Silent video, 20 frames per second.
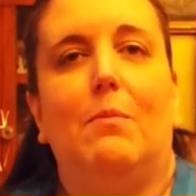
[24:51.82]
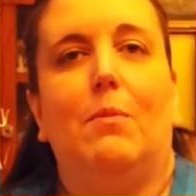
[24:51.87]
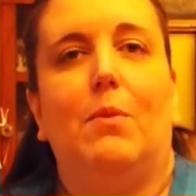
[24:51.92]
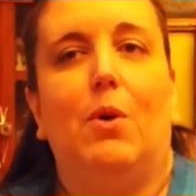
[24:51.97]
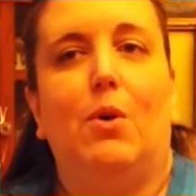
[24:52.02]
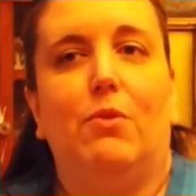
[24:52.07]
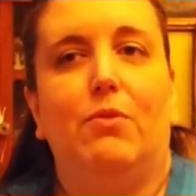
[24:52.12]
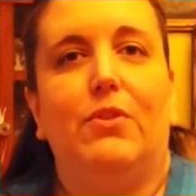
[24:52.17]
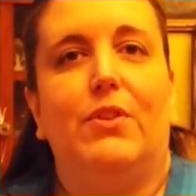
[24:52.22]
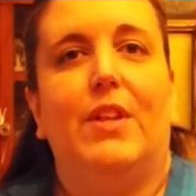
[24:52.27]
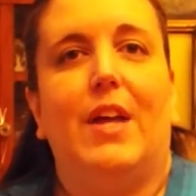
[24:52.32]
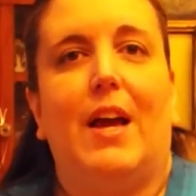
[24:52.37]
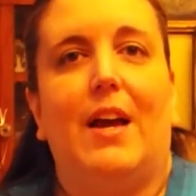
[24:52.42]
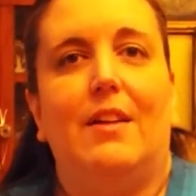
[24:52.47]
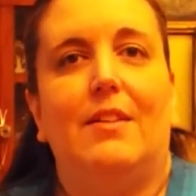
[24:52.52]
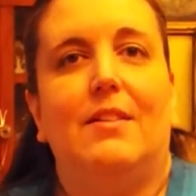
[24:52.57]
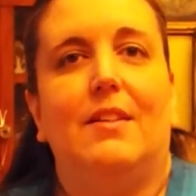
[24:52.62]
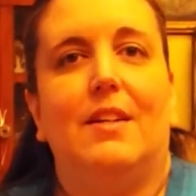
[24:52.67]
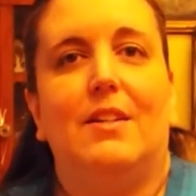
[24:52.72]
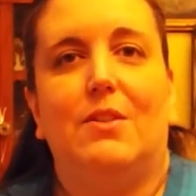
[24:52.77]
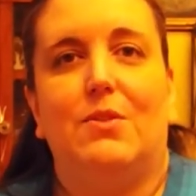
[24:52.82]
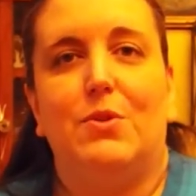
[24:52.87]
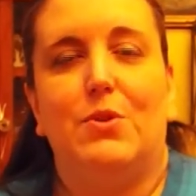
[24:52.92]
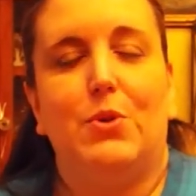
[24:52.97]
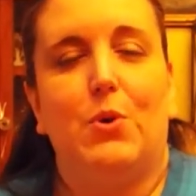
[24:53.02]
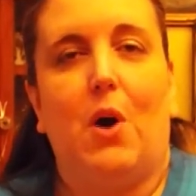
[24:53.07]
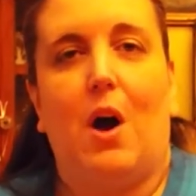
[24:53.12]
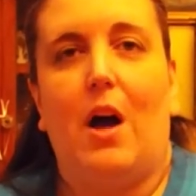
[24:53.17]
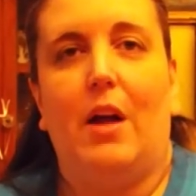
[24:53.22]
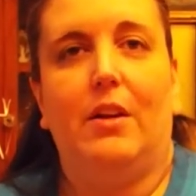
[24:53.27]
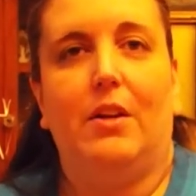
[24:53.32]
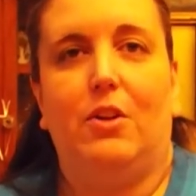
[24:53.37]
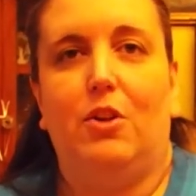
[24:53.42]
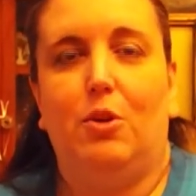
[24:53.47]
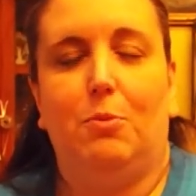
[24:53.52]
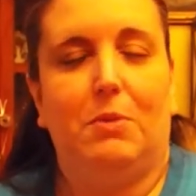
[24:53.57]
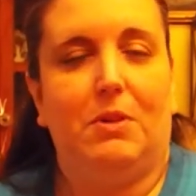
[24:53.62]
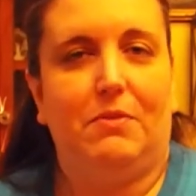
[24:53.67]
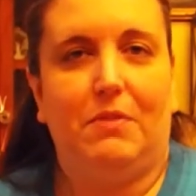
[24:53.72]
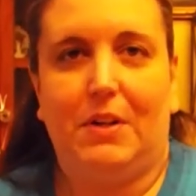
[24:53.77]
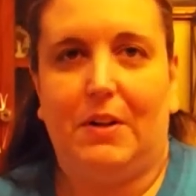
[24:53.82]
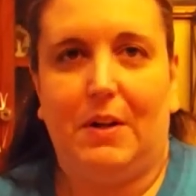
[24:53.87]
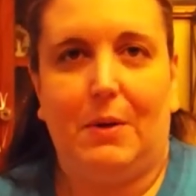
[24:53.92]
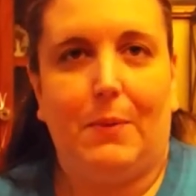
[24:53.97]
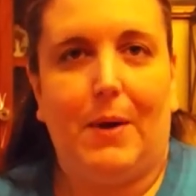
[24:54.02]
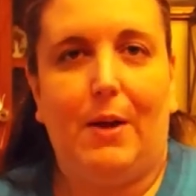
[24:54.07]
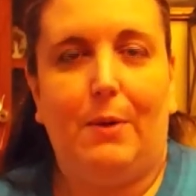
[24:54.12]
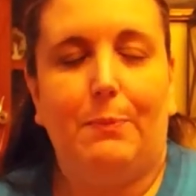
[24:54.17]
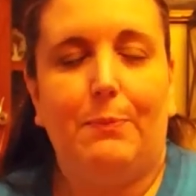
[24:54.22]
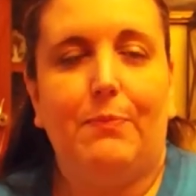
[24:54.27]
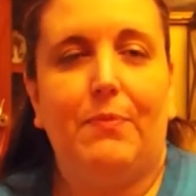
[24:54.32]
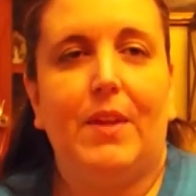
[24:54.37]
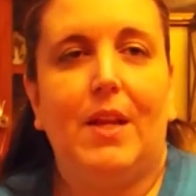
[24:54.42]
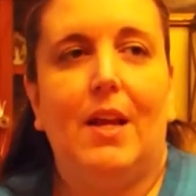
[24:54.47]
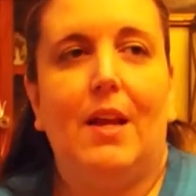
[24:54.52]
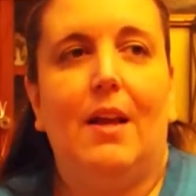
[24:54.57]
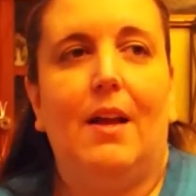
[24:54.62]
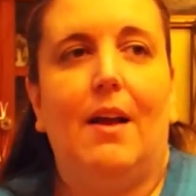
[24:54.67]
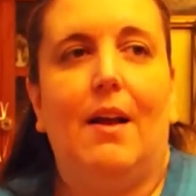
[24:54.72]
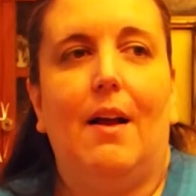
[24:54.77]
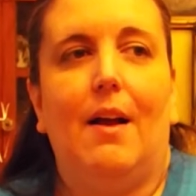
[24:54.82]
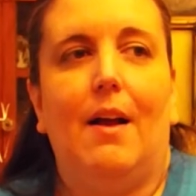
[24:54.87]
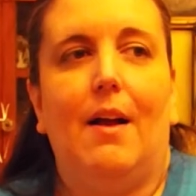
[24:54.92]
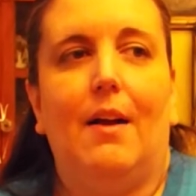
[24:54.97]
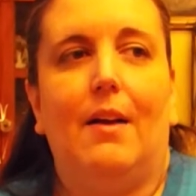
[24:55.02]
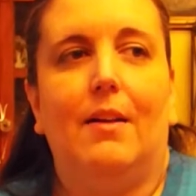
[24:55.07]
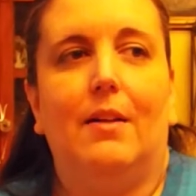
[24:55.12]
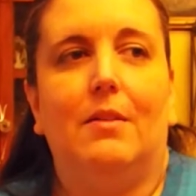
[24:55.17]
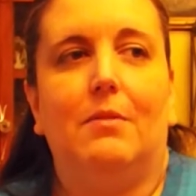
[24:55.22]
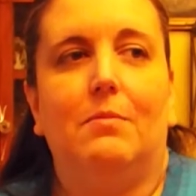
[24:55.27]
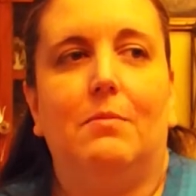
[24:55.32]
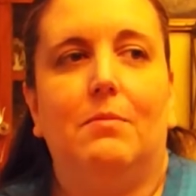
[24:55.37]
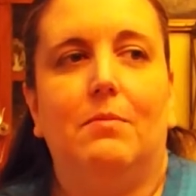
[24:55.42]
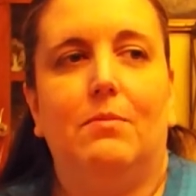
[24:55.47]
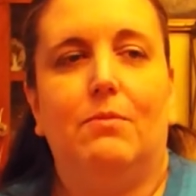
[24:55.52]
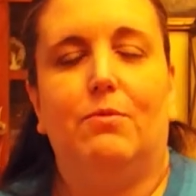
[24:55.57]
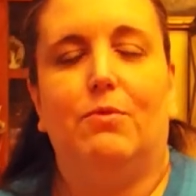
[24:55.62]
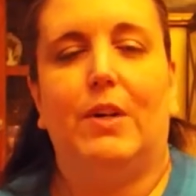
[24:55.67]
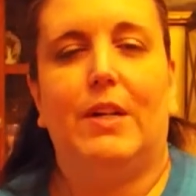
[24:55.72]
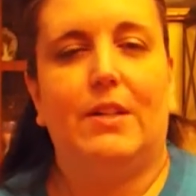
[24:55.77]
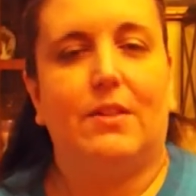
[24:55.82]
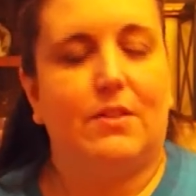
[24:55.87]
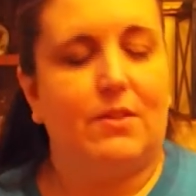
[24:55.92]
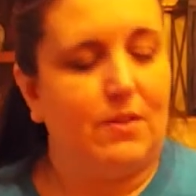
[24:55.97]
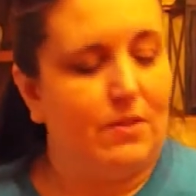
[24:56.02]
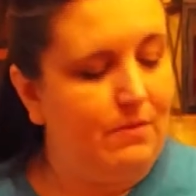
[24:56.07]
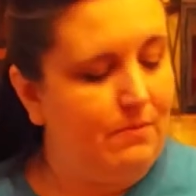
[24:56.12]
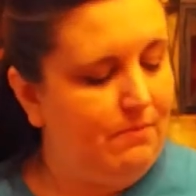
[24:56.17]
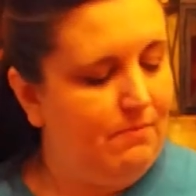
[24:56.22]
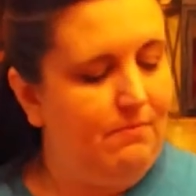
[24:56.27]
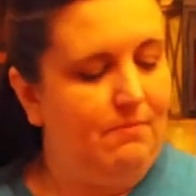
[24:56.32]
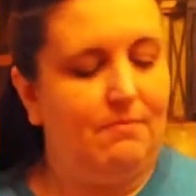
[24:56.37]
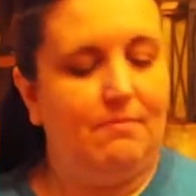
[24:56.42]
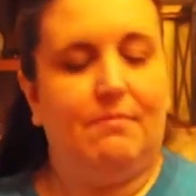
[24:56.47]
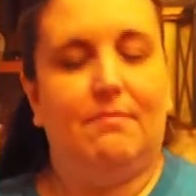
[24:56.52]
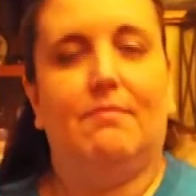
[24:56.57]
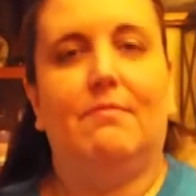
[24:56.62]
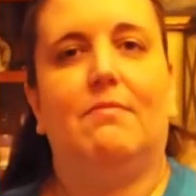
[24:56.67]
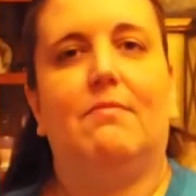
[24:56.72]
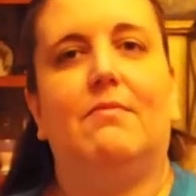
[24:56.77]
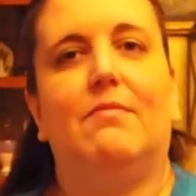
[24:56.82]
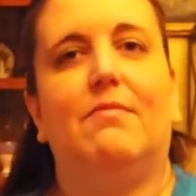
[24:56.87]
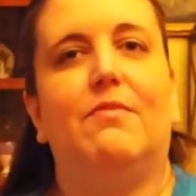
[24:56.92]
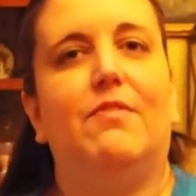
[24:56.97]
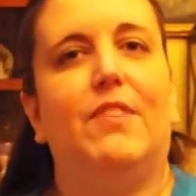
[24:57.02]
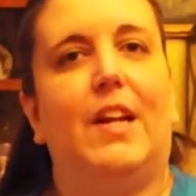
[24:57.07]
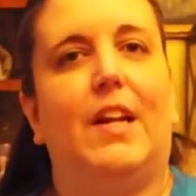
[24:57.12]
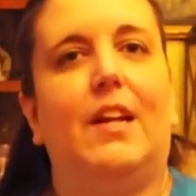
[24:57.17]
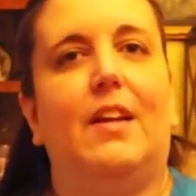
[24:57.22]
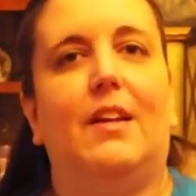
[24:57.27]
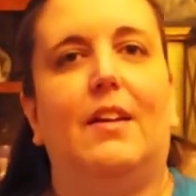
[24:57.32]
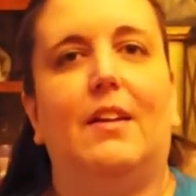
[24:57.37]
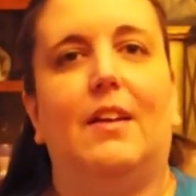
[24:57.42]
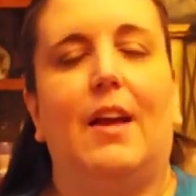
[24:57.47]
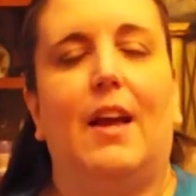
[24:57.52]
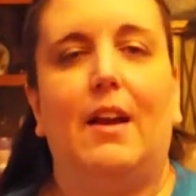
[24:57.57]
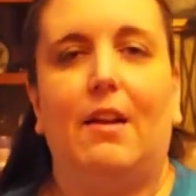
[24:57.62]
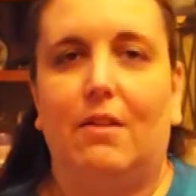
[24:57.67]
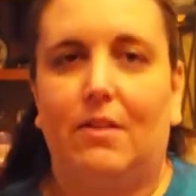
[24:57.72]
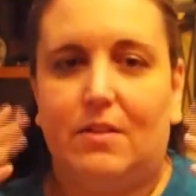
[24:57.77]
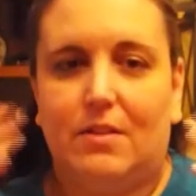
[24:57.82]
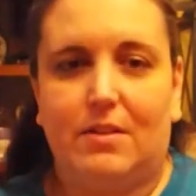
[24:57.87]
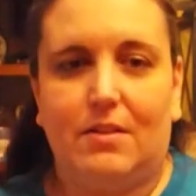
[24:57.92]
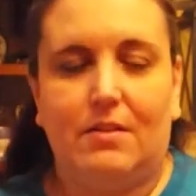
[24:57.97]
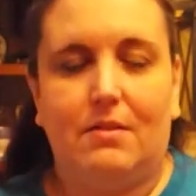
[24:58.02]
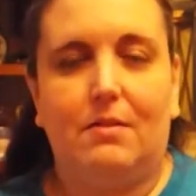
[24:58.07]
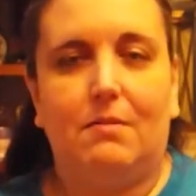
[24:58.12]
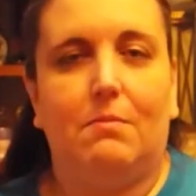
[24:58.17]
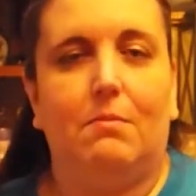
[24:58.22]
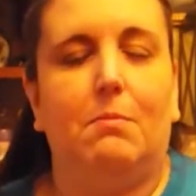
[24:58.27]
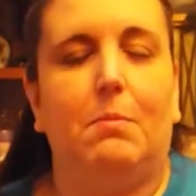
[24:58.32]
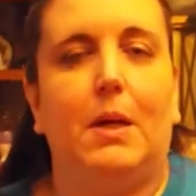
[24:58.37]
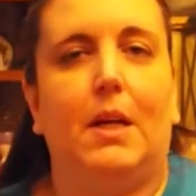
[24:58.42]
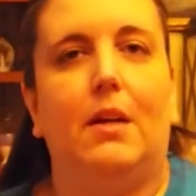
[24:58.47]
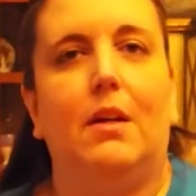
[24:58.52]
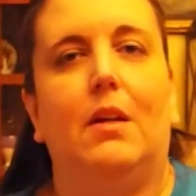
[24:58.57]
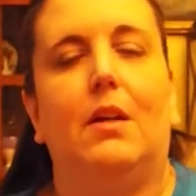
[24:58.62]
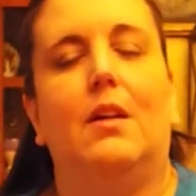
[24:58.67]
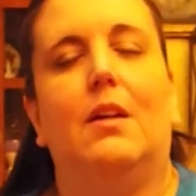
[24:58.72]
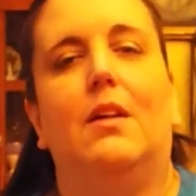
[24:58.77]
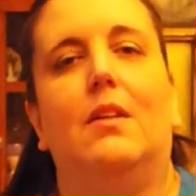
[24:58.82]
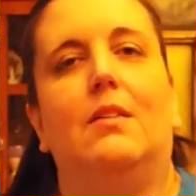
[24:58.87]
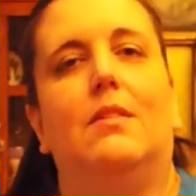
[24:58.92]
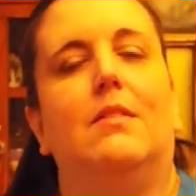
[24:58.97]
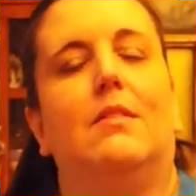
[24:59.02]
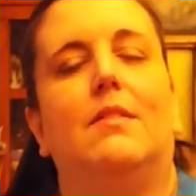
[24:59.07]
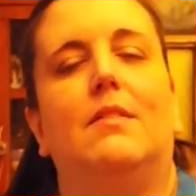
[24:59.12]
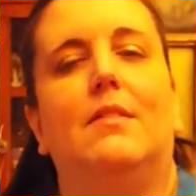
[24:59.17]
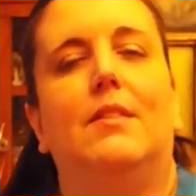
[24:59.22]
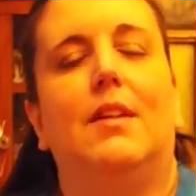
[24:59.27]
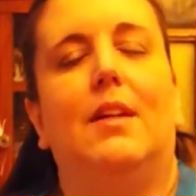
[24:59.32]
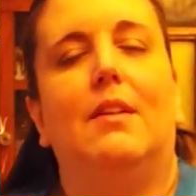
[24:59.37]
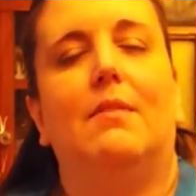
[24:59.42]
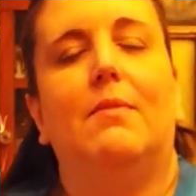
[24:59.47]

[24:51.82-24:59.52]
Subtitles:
Over that, I don't do hot and humid very well. Rings aren't fitting, hair is big, and yeah.